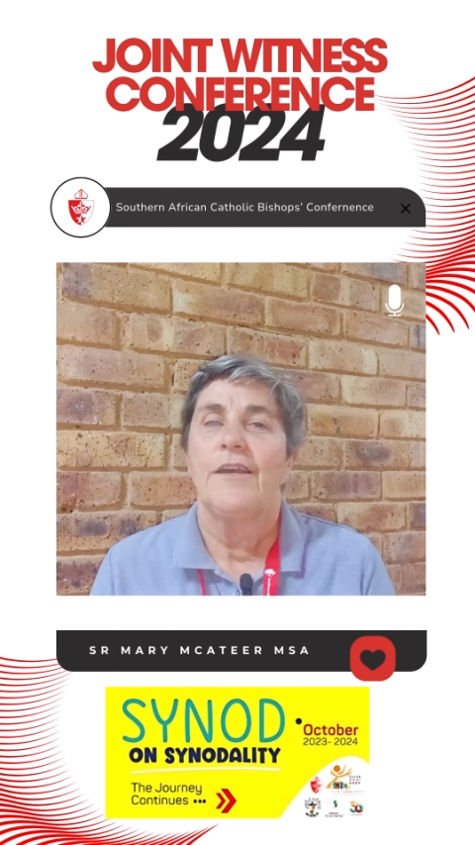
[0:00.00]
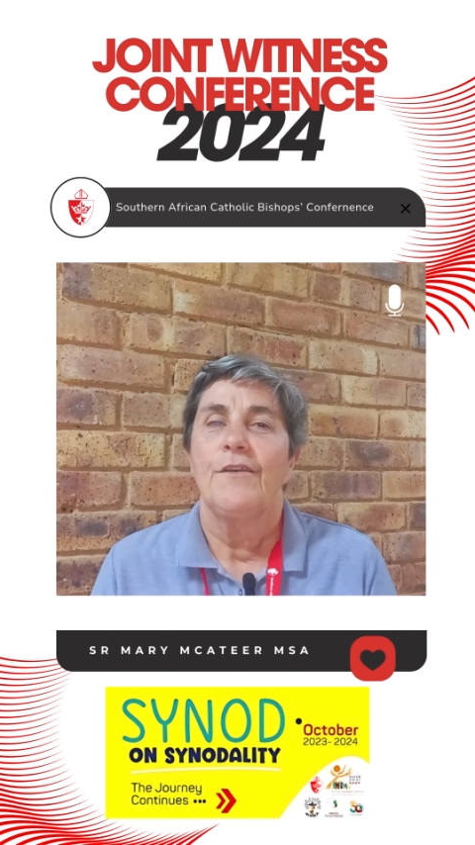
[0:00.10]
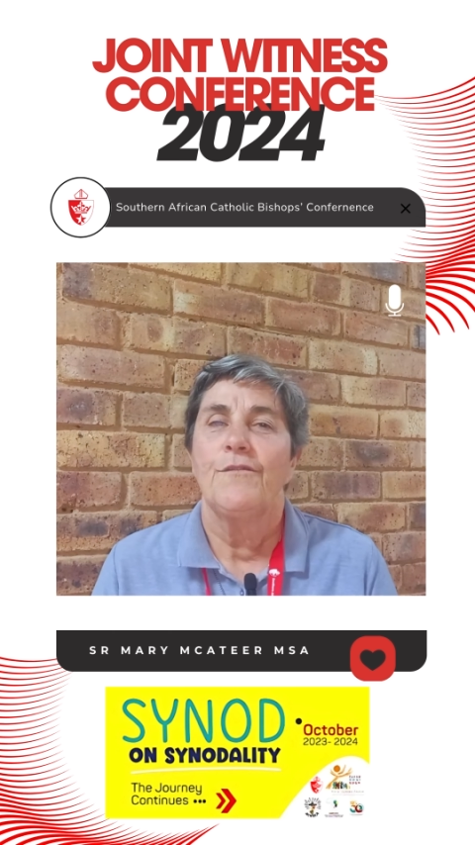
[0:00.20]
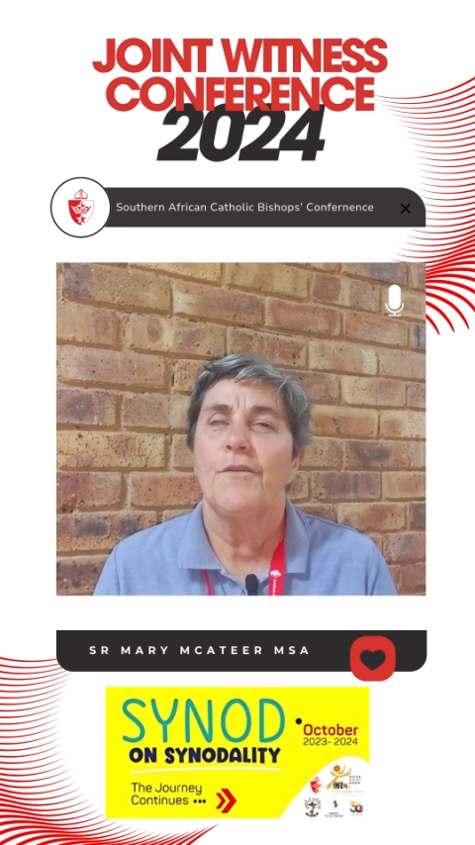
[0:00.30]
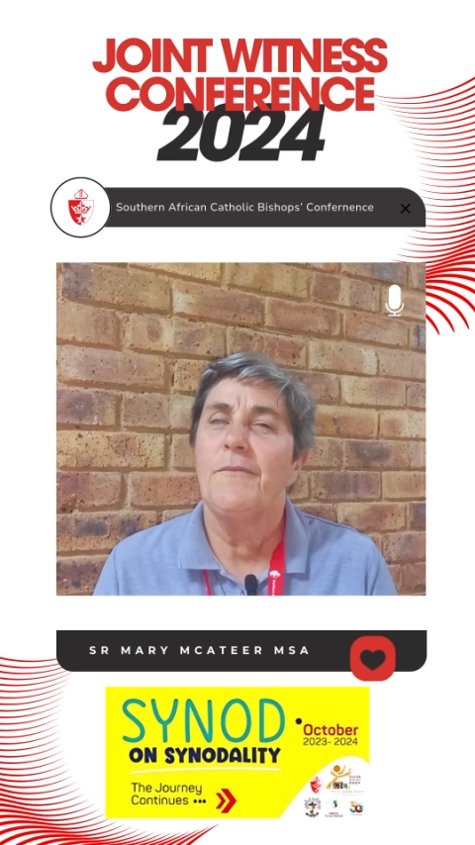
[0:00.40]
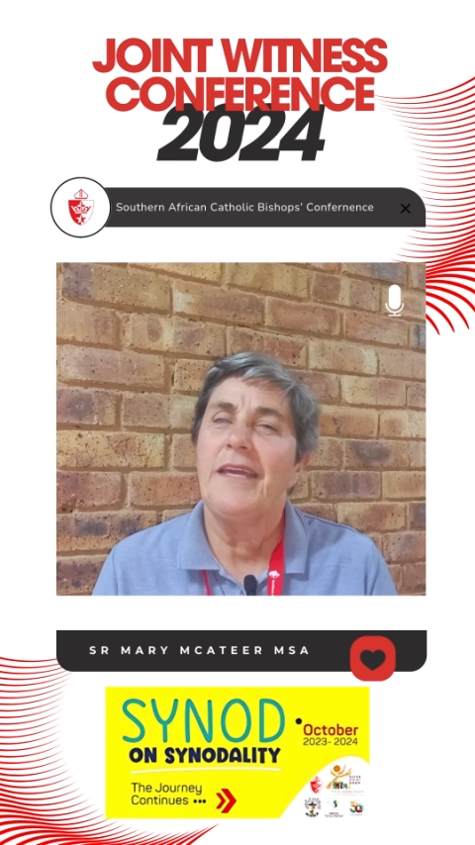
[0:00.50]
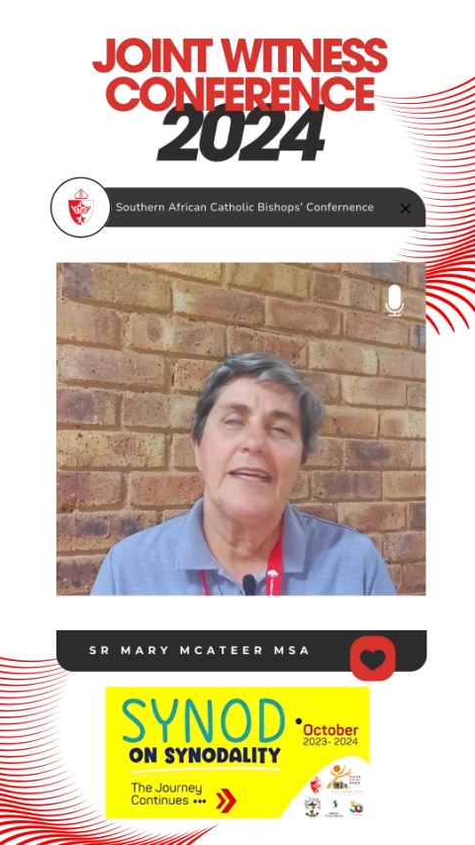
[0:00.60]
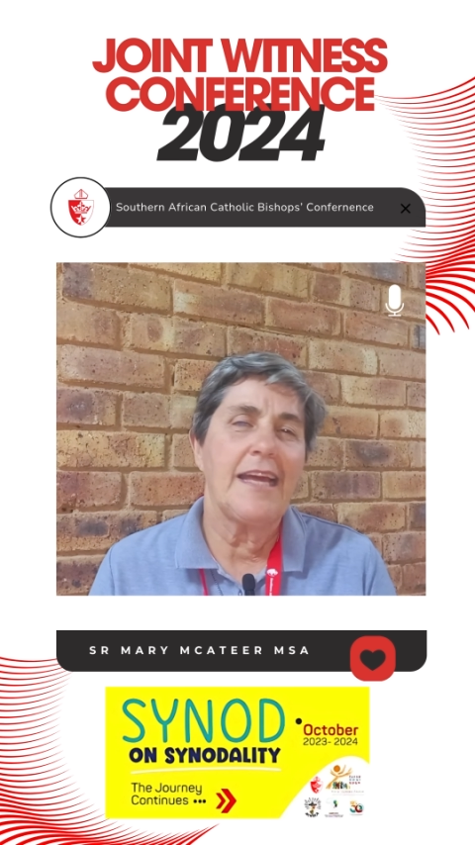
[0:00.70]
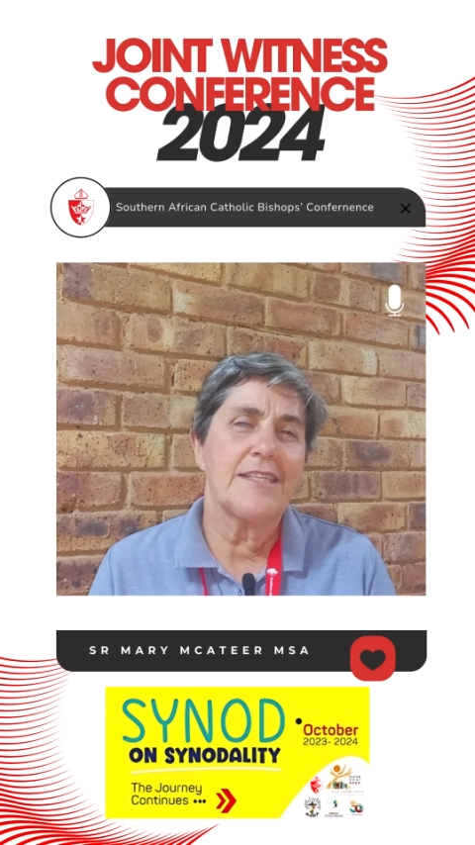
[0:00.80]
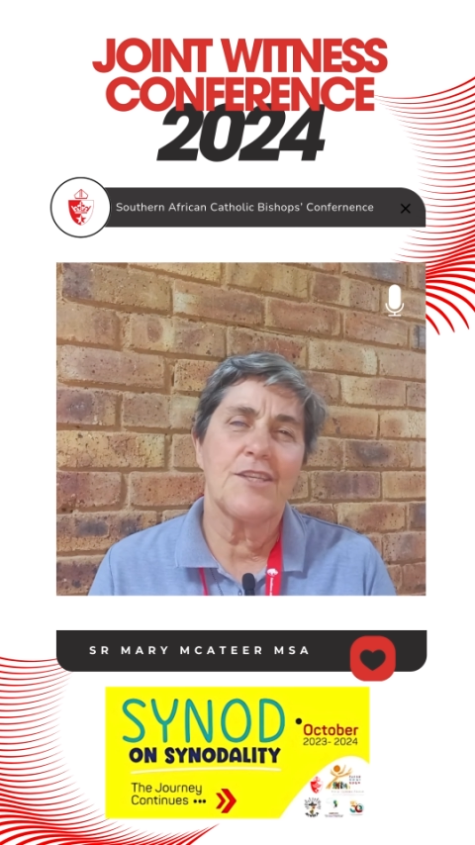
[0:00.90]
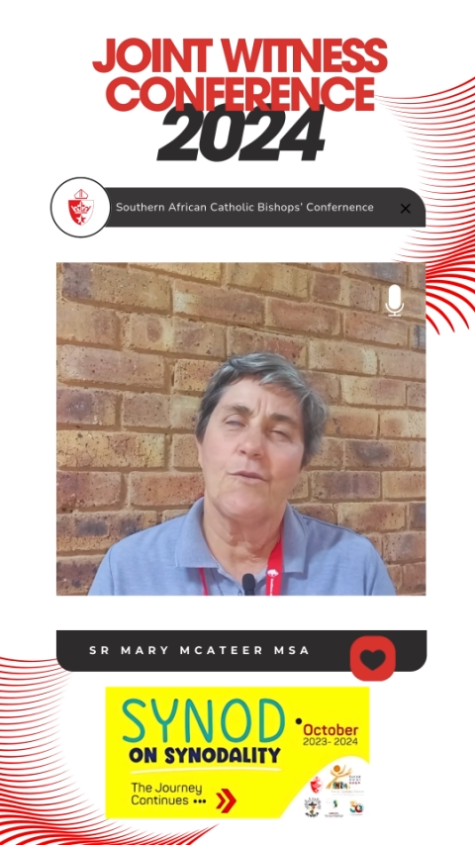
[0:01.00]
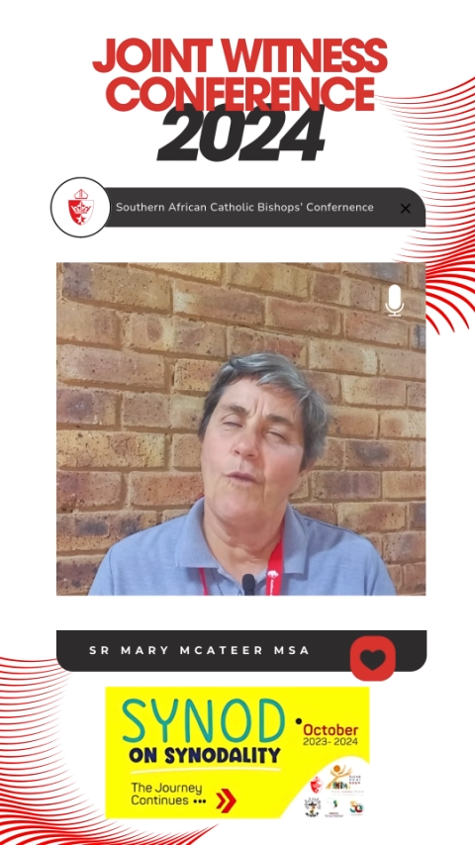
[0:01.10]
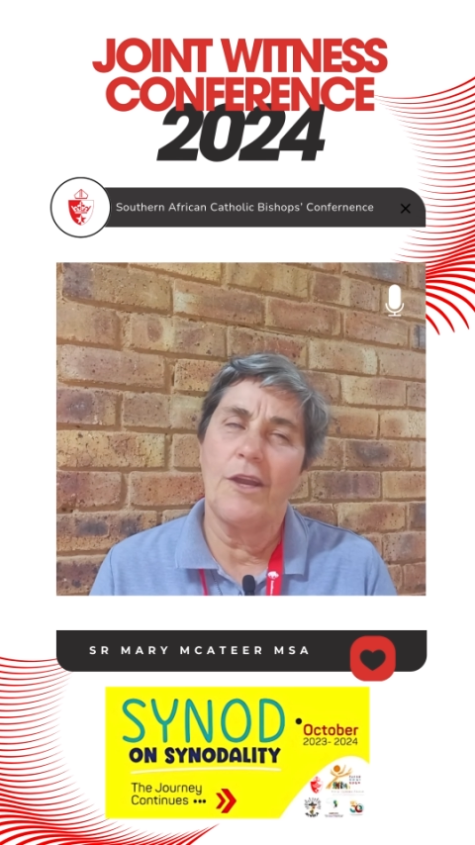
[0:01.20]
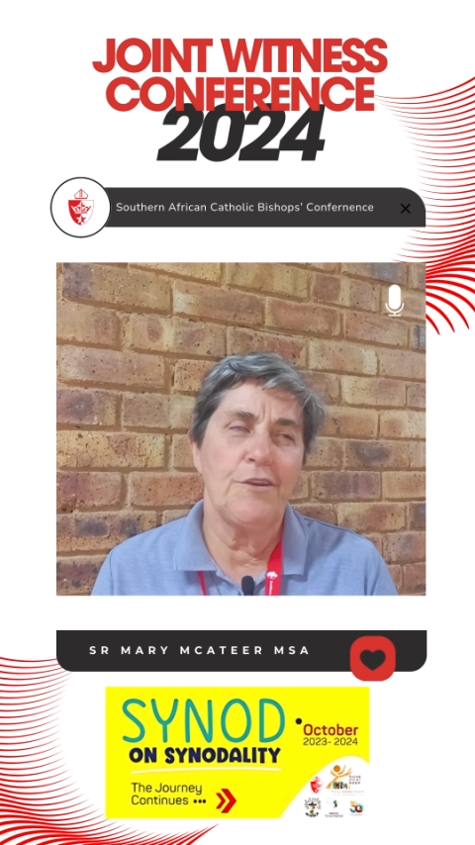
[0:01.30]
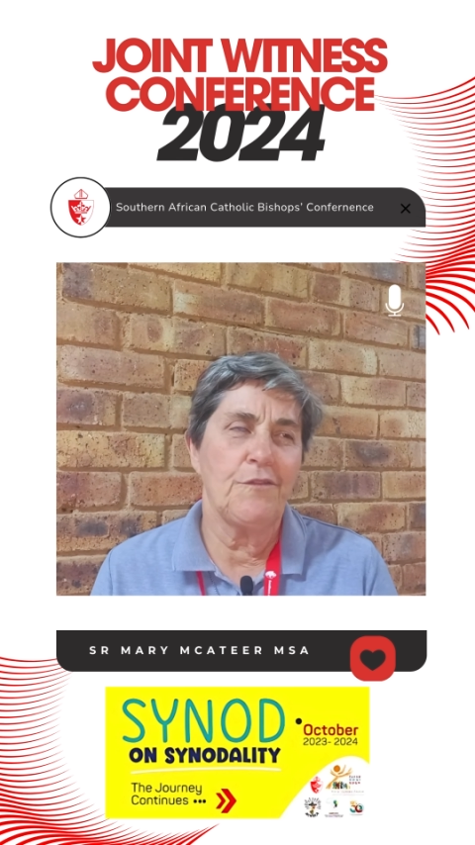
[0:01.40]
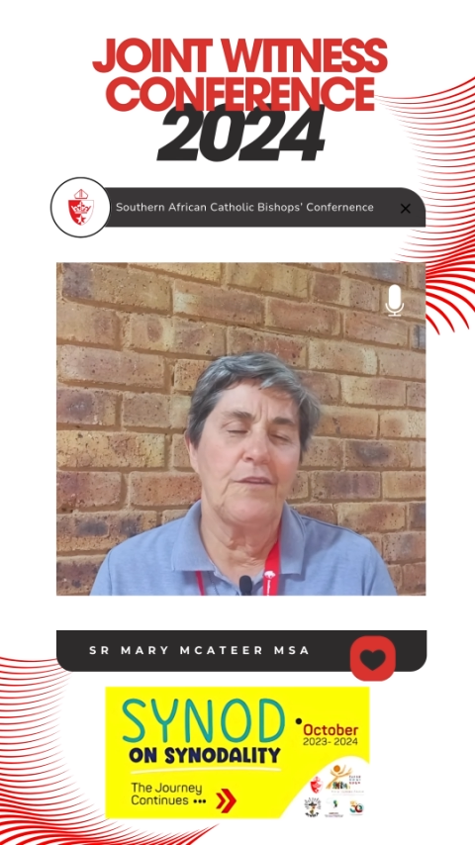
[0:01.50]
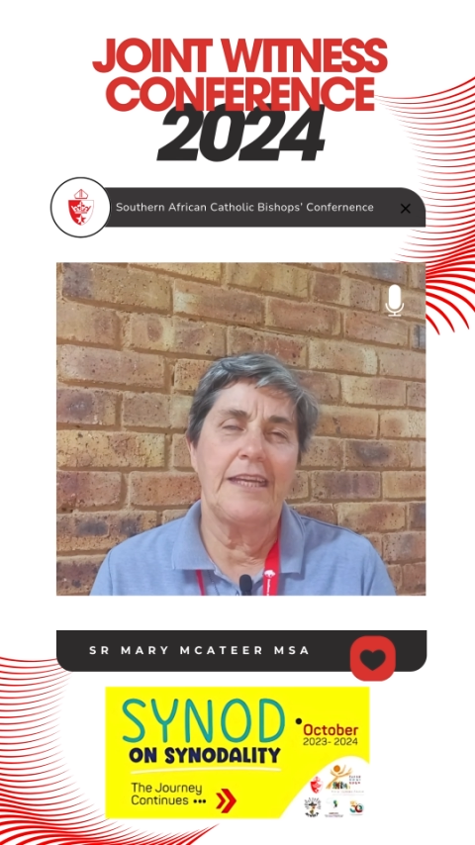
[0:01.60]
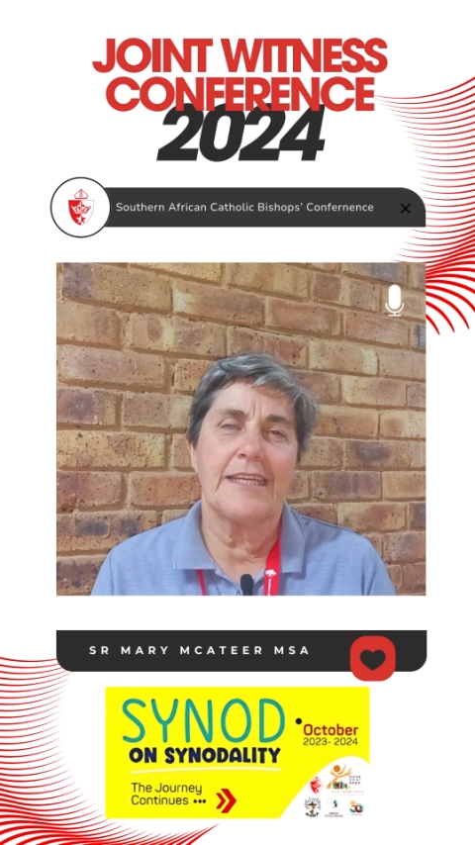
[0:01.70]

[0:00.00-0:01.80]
For me, it's a wonderful